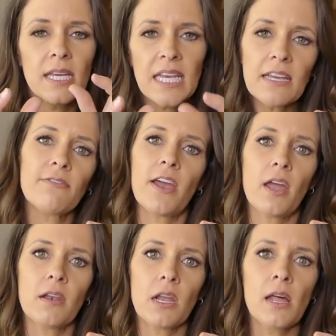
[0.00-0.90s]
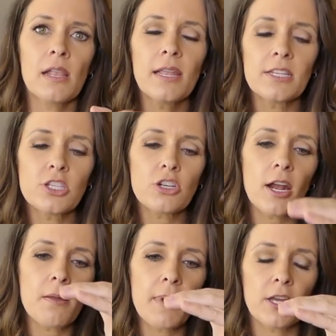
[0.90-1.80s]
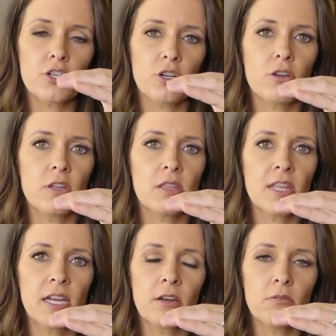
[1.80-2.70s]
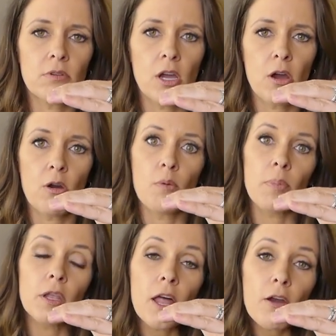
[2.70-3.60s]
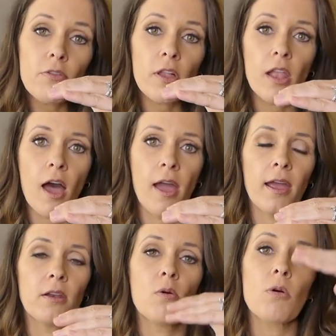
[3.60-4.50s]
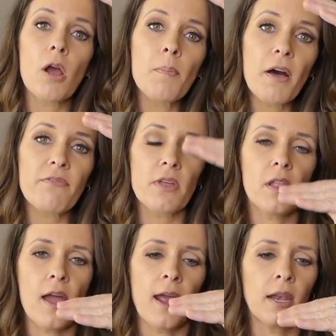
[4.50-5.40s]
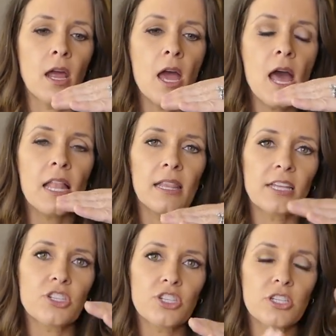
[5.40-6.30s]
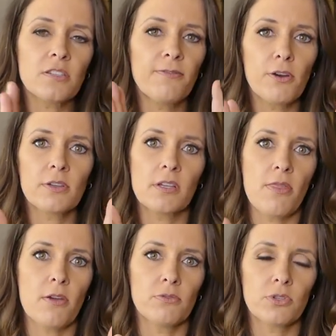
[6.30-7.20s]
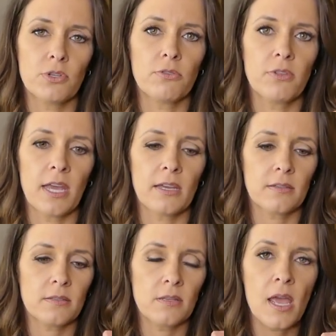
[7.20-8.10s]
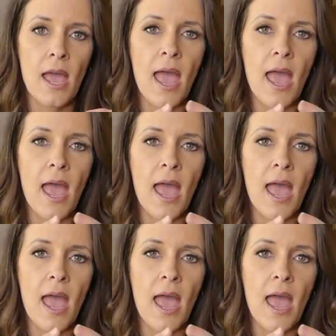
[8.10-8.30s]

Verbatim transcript: even, let's try to make sure that they don't go below the line or above the line. Let's just focus on those two things.